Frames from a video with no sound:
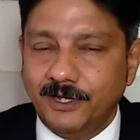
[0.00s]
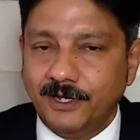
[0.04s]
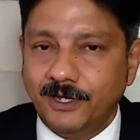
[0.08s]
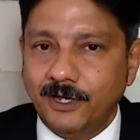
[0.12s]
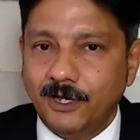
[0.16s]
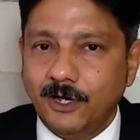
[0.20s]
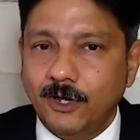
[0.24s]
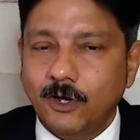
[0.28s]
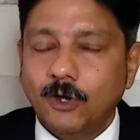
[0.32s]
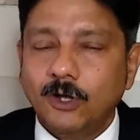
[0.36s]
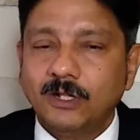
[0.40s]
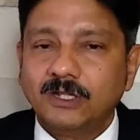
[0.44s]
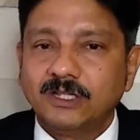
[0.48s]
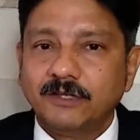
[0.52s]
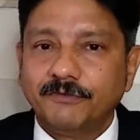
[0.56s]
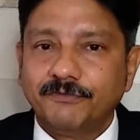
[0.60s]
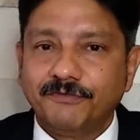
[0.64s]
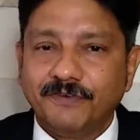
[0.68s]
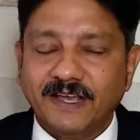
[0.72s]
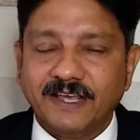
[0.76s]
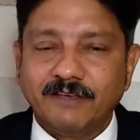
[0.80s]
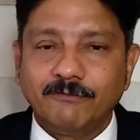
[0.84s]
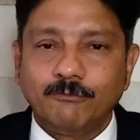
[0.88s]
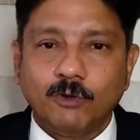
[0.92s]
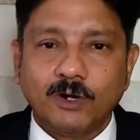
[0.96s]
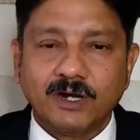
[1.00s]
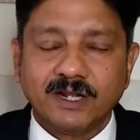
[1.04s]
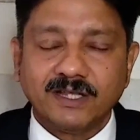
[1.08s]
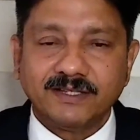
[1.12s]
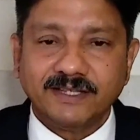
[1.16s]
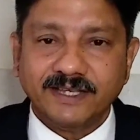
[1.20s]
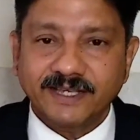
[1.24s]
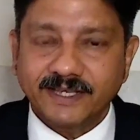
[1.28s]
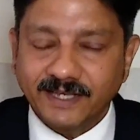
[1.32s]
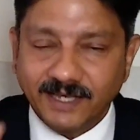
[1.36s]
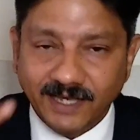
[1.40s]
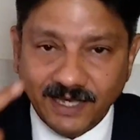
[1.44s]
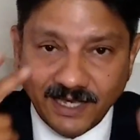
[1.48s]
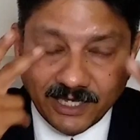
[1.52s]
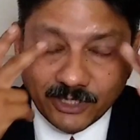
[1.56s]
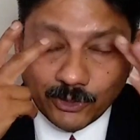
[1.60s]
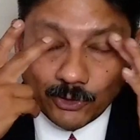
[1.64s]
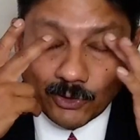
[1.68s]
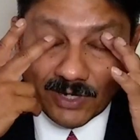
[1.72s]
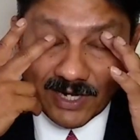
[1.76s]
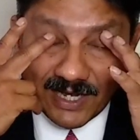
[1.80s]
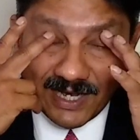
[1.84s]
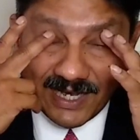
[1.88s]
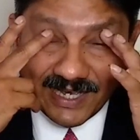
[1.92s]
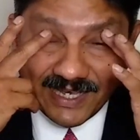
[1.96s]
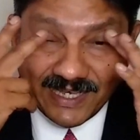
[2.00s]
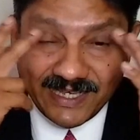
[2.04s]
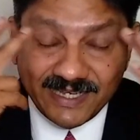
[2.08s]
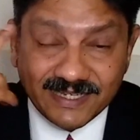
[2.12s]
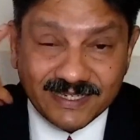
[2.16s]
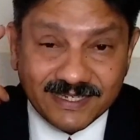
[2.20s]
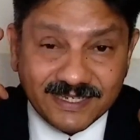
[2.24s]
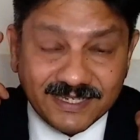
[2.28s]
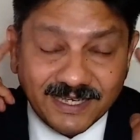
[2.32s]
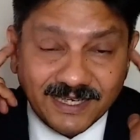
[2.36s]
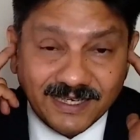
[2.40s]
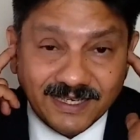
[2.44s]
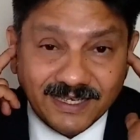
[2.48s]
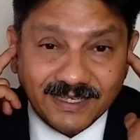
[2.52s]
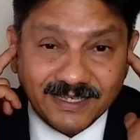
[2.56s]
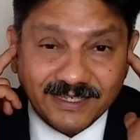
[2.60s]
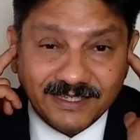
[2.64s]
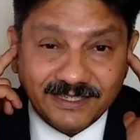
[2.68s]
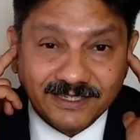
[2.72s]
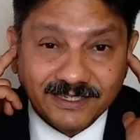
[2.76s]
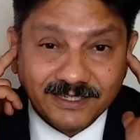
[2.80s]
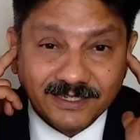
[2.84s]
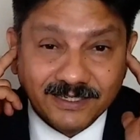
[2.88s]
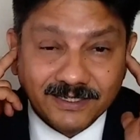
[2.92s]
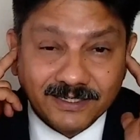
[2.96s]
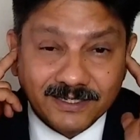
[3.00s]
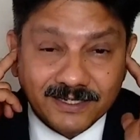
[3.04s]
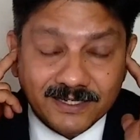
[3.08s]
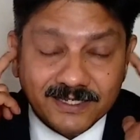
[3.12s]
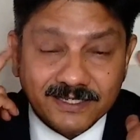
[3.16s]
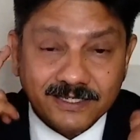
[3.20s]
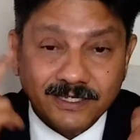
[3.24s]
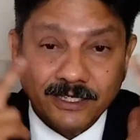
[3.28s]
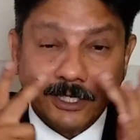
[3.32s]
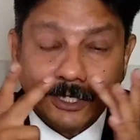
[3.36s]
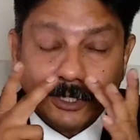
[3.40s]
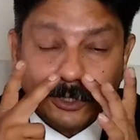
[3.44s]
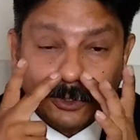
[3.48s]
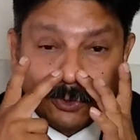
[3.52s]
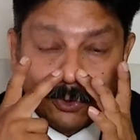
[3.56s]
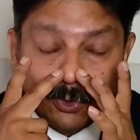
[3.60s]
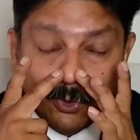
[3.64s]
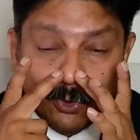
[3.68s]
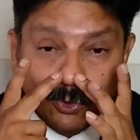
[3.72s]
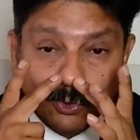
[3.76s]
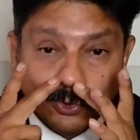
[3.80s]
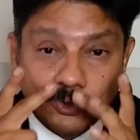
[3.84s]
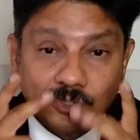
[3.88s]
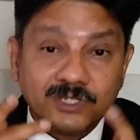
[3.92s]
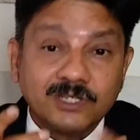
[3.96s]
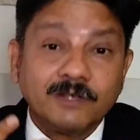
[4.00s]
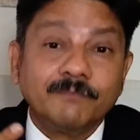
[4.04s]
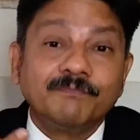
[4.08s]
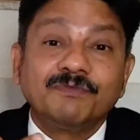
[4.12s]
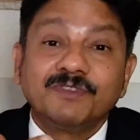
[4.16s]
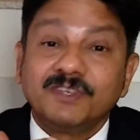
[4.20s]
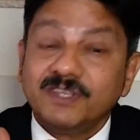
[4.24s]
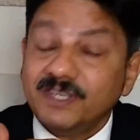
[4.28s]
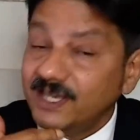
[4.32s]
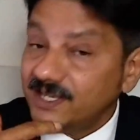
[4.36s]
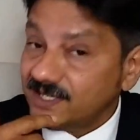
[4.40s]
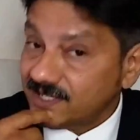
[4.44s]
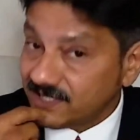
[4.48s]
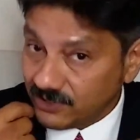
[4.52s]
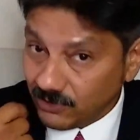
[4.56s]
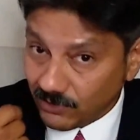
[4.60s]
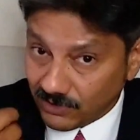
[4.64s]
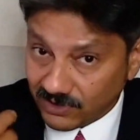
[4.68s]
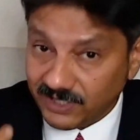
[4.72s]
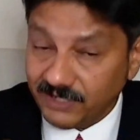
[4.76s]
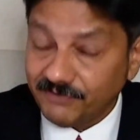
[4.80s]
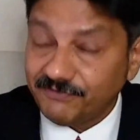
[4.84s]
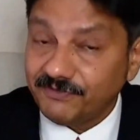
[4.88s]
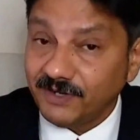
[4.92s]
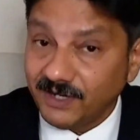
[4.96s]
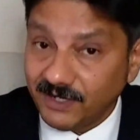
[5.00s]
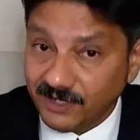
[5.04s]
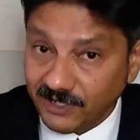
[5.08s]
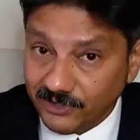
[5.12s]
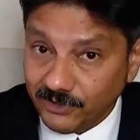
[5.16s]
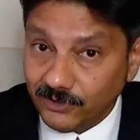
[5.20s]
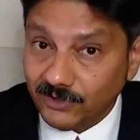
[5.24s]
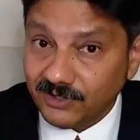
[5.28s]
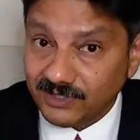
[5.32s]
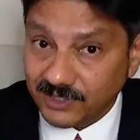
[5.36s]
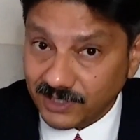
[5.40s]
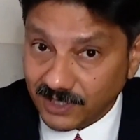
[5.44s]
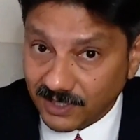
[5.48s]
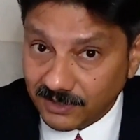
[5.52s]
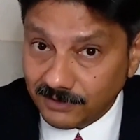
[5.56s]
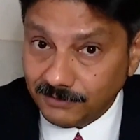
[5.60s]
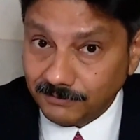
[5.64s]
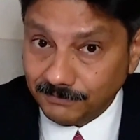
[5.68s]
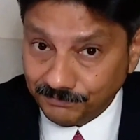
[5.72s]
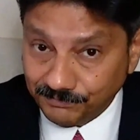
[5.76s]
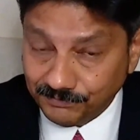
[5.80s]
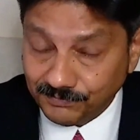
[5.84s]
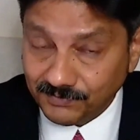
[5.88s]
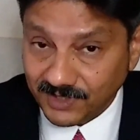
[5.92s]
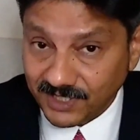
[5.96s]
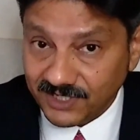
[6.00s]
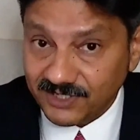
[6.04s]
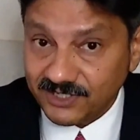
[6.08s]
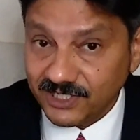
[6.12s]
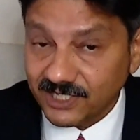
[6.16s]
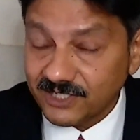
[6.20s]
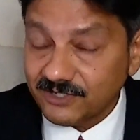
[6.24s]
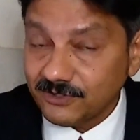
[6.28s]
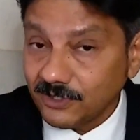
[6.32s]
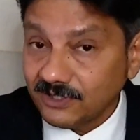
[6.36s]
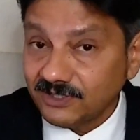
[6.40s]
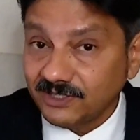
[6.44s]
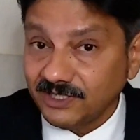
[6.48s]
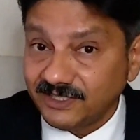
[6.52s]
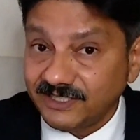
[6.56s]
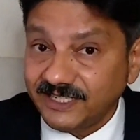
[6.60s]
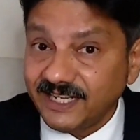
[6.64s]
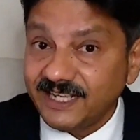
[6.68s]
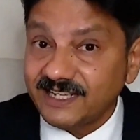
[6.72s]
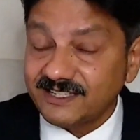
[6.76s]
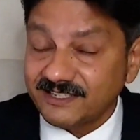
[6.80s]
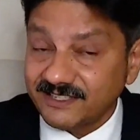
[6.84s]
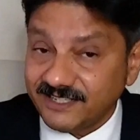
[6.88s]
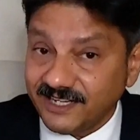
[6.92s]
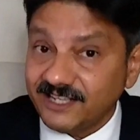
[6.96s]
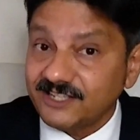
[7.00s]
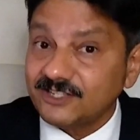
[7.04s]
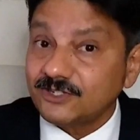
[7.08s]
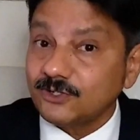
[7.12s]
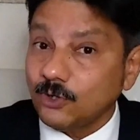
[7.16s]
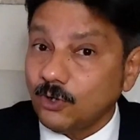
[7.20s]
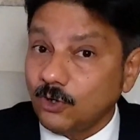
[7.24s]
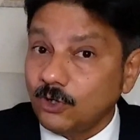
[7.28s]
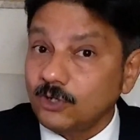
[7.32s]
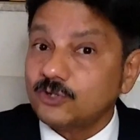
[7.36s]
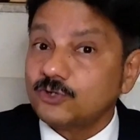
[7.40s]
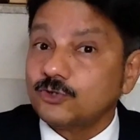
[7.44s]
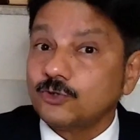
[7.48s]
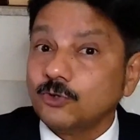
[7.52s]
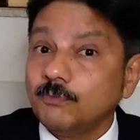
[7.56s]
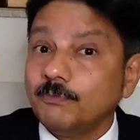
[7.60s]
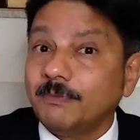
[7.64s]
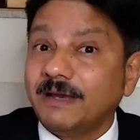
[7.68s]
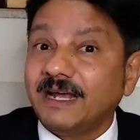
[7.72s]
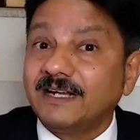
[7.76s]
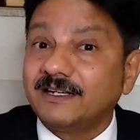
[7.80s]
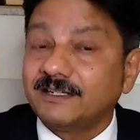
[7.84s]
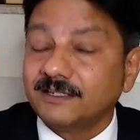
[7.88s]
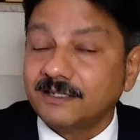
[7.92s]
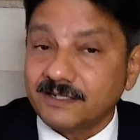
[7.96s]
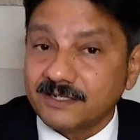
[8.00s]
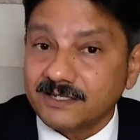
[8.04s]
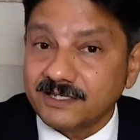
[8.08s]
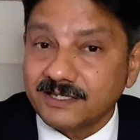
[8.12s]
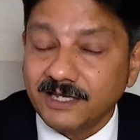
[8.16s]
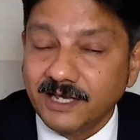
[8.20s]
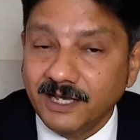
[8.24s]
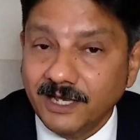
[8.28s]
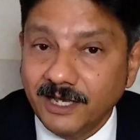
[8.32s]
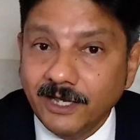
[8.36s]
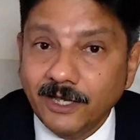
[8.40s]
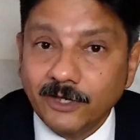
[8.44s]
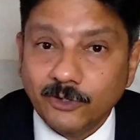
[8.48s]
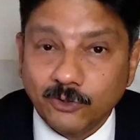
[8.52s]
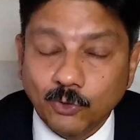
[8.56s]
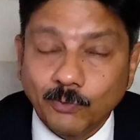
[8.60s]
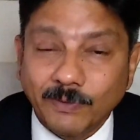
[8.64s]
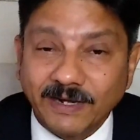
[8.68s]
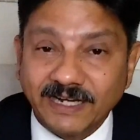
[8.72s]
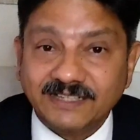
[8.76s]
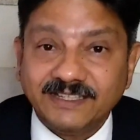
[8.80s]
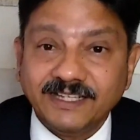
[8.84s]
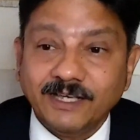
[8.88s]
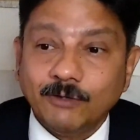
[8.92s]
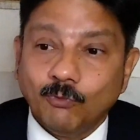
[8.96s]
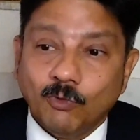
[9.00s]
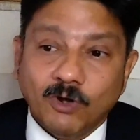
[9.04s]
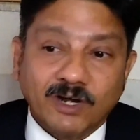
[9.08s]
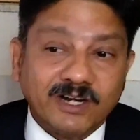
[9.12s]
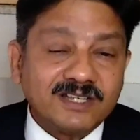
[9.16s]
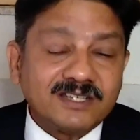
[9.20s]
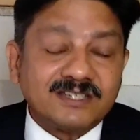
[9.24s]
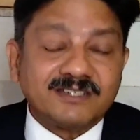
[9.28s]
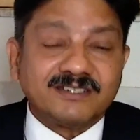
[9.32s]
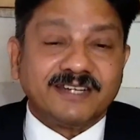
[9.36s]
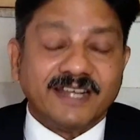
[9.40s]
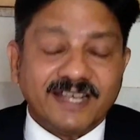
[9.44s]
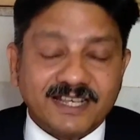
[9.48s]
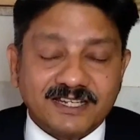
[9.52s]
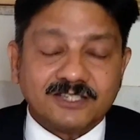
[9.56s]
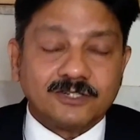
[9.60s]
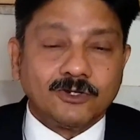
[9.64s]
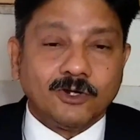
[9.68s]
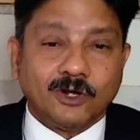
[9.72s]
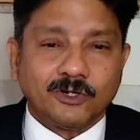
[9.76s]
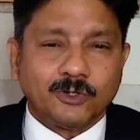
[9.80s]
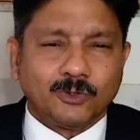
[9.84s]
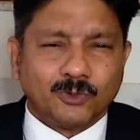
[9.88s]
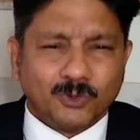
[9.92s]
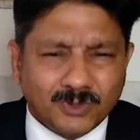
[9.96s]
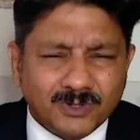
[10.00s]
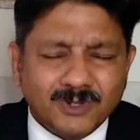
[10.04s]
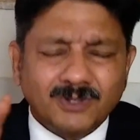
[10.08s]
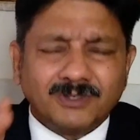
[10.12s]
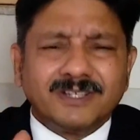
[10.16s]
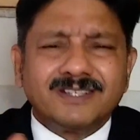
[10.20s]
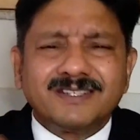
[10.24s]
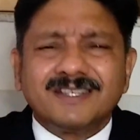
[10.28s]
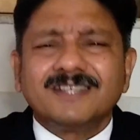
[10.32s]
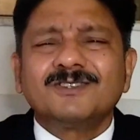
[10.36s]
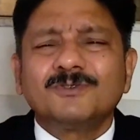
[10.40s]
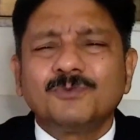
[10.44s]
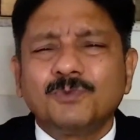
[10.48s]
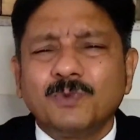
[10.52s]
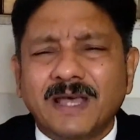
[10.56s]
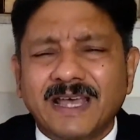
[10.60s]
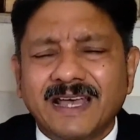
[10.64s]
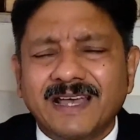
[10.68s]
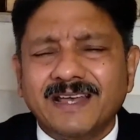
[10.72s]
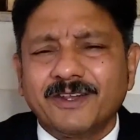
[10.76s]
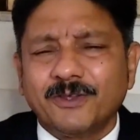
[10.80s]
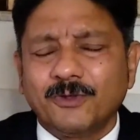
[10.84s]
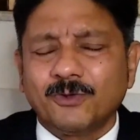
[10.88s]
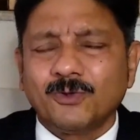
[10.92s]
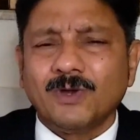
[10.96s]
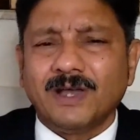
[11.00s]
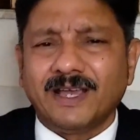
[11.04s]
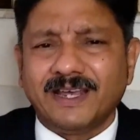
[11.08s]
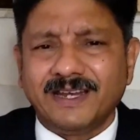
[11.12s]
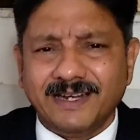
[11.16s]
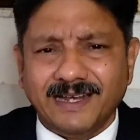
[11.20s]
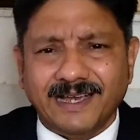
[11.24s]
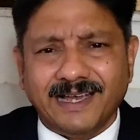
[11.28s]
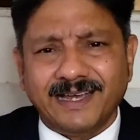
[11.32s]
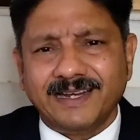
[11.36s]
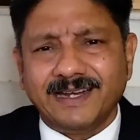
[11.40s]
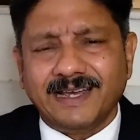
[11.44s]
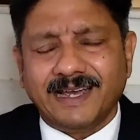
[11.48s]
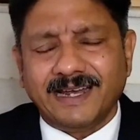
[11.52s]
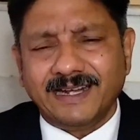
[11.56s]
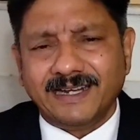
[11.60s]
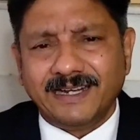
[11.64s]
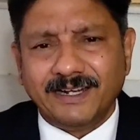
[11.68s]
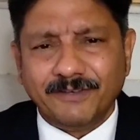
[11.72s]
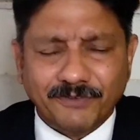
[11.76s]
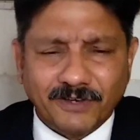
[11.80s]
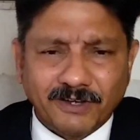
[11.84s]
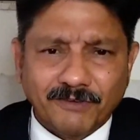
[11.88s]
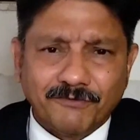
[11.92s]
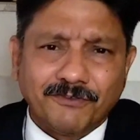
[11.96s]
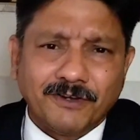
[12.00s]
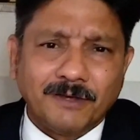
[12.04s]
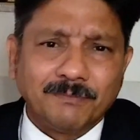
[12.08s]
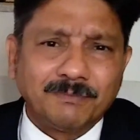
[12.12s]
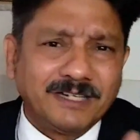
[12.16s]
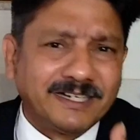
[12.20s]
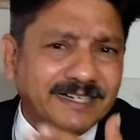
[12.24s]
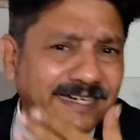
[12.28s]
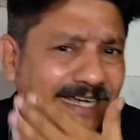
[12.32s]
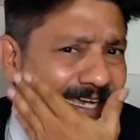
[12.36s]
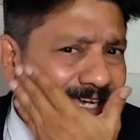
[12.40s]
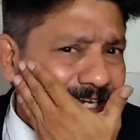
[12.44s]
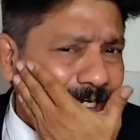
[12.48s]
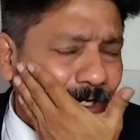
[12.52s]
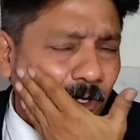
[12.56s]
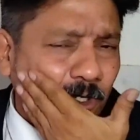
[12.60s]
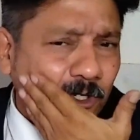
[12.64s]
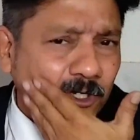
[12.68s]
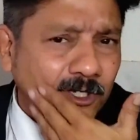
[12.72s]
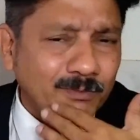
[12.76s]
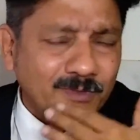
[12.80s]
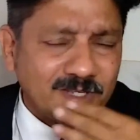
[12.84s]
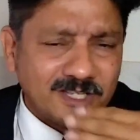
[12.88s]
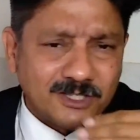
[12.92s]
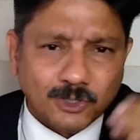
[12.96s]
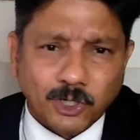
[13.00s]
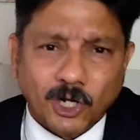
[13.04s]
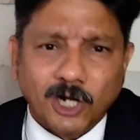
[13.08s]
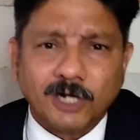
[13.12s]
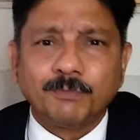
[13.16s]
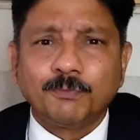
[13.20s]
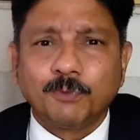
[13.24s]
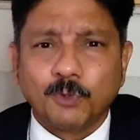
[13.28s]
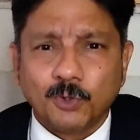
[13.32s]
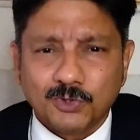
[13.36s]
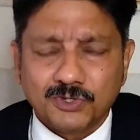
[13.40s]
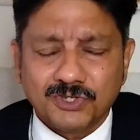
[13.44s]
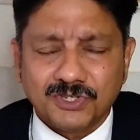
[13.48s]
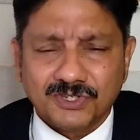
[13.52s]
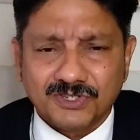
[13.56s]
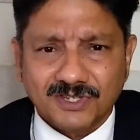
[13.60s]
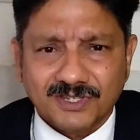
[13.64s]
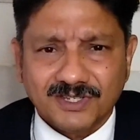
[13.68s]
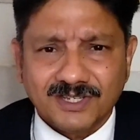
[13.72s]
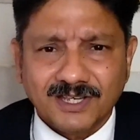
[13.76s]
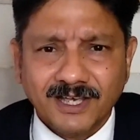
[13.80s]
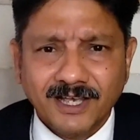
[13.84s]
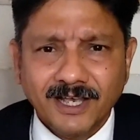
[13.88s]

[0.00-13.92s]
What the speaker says: All the five. What are they? Your eyes, ears, nose. Yes, definitely your tongue. It's just not the taste. Taste also matters. You might think, what does taste got to do? No, this is where, I differ from the dichotomous thought processes.